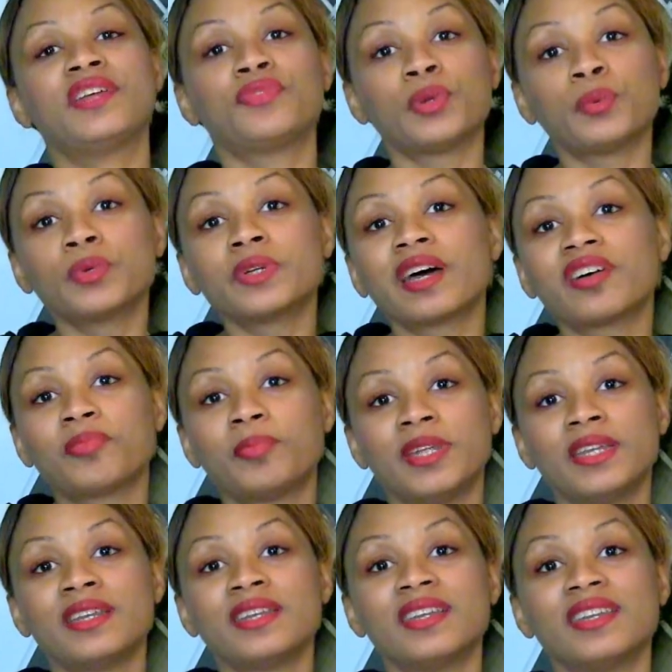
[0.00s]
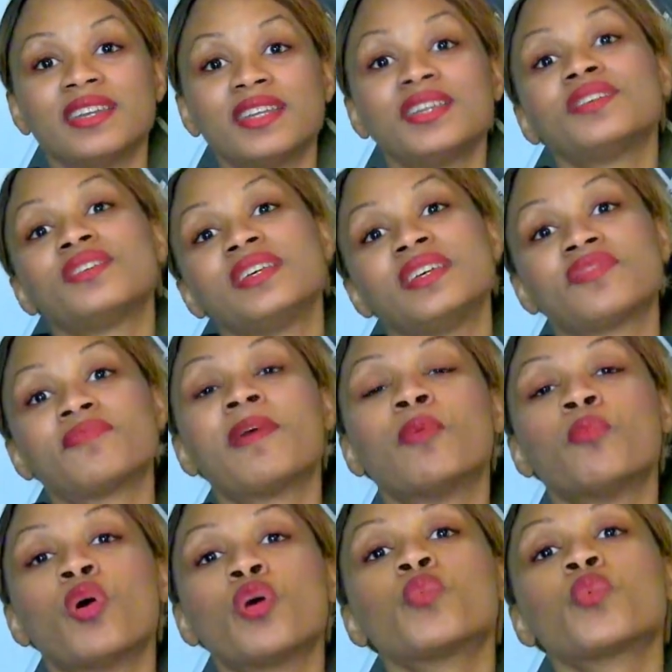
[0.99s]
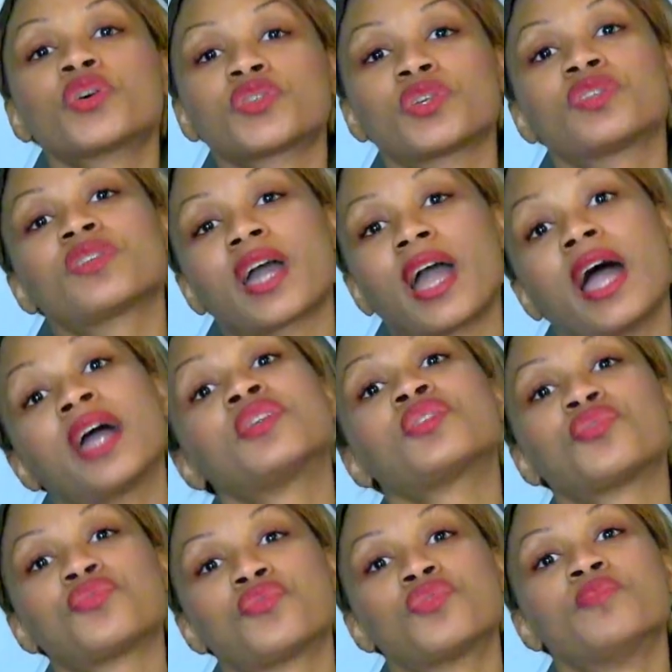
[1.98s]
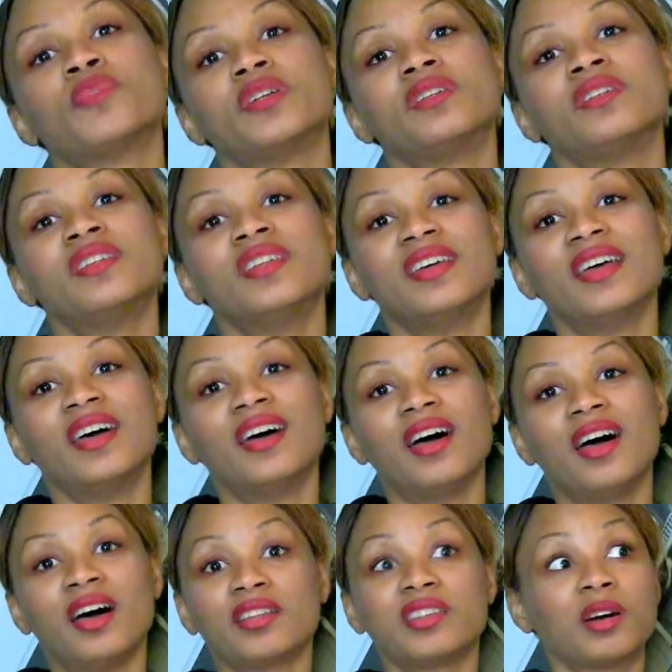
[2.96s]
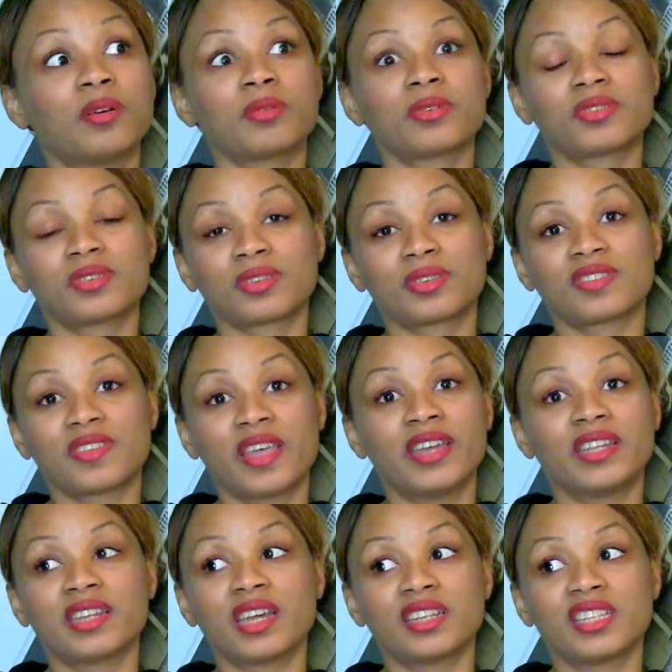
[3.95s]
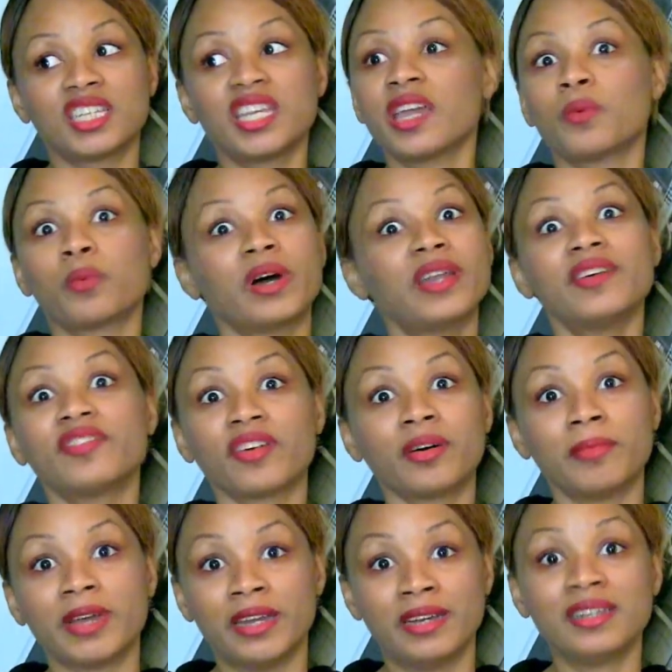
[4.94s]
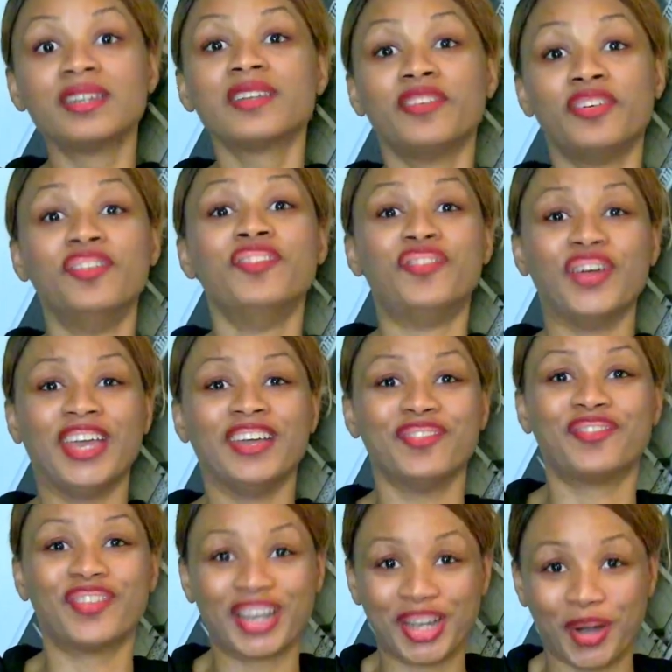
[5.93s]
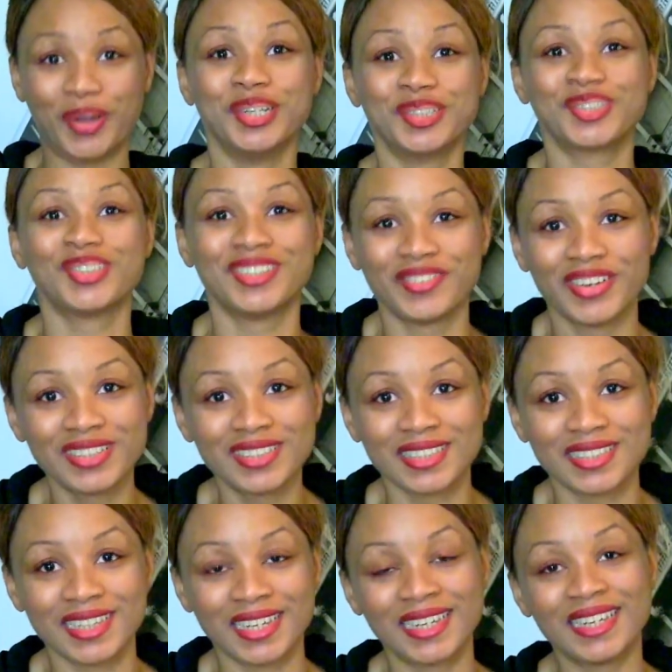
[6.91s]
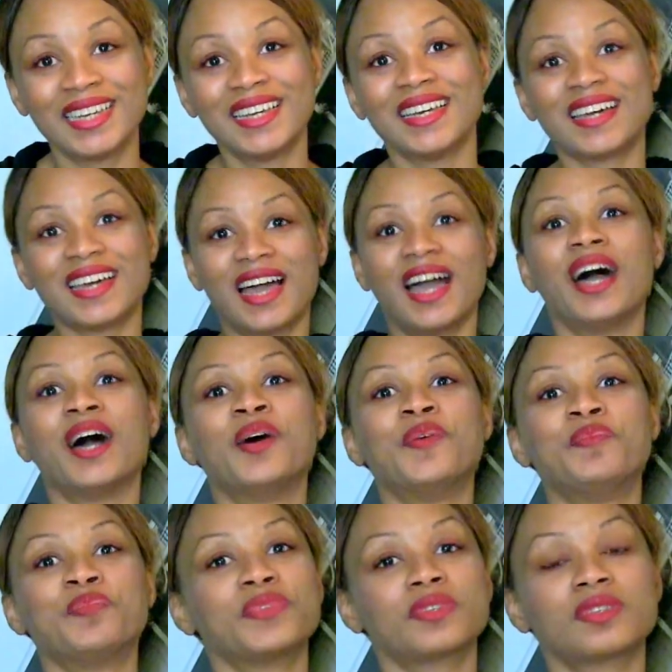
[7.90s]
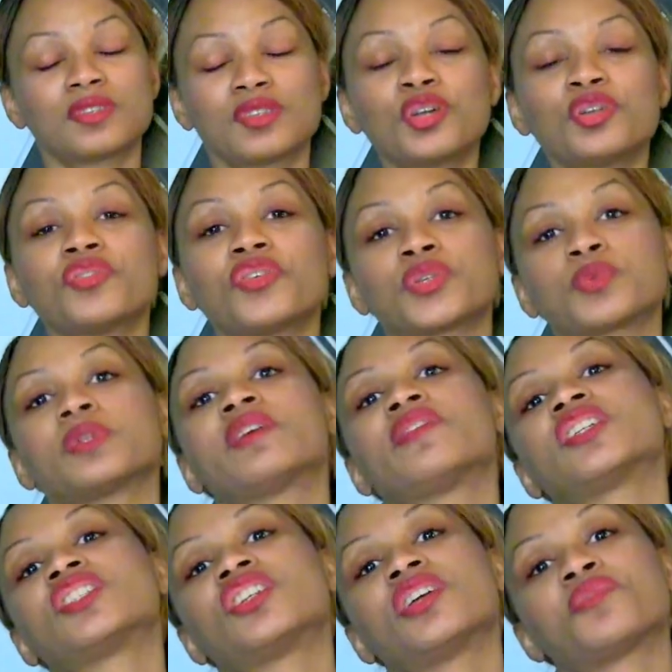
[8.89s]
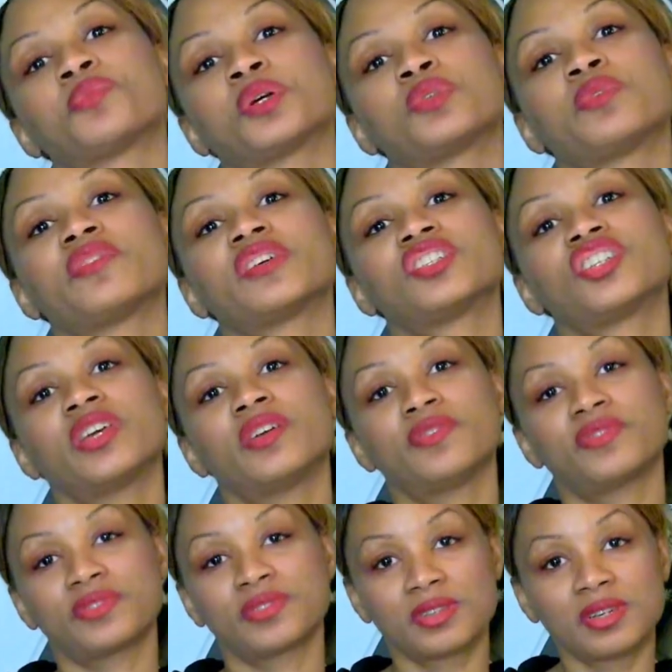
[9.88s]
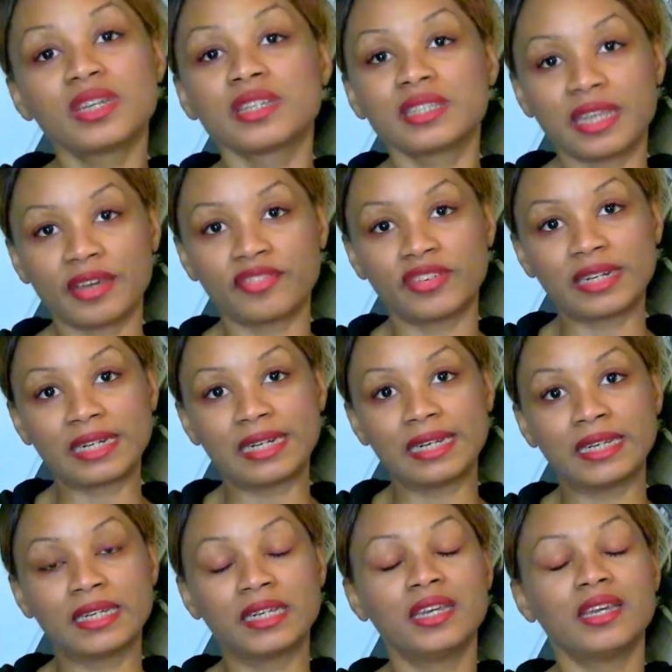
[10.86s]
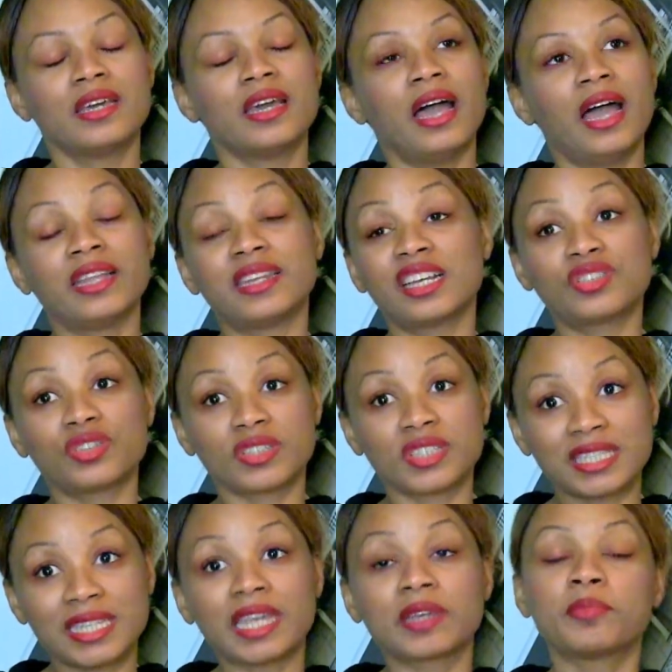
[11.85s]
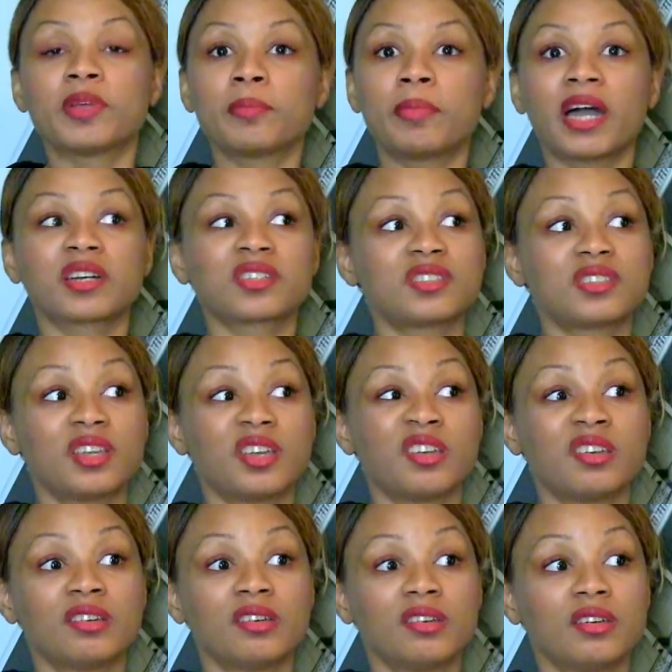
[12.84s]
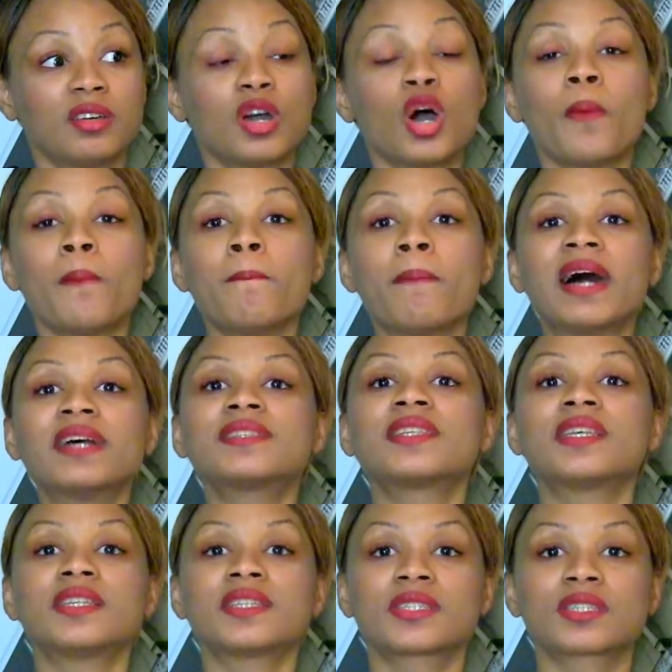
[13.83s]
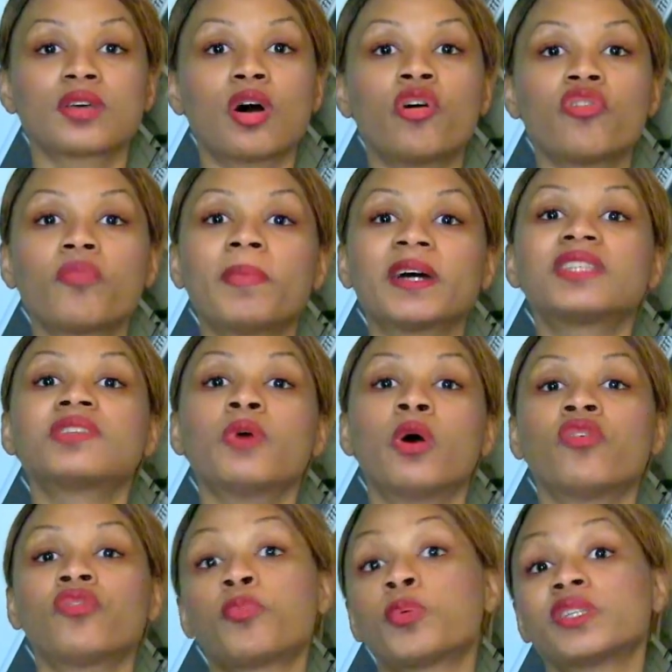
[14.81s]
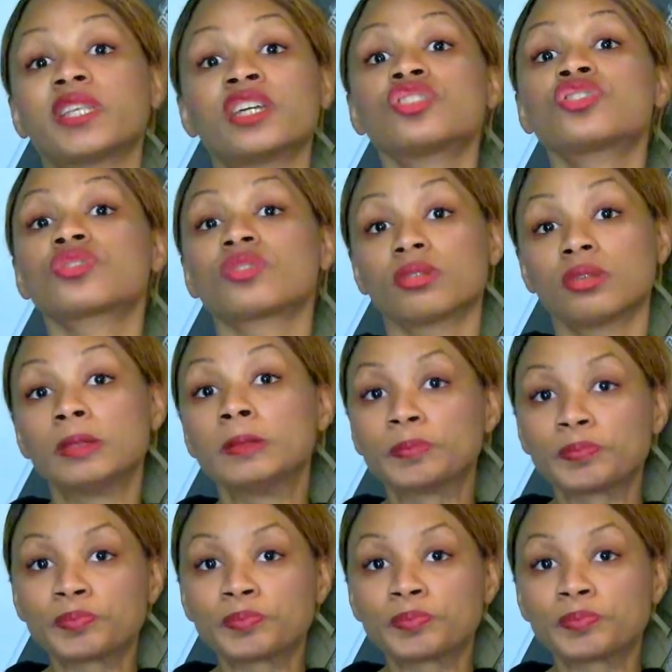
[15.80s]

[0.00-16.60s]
if we would have been if my mom wasn't the kind of woman uh, that was saying that yeah whatever man they're going to university um, none of us would have achieved what we've achieved definitely and that just takes me back to masses of, of potential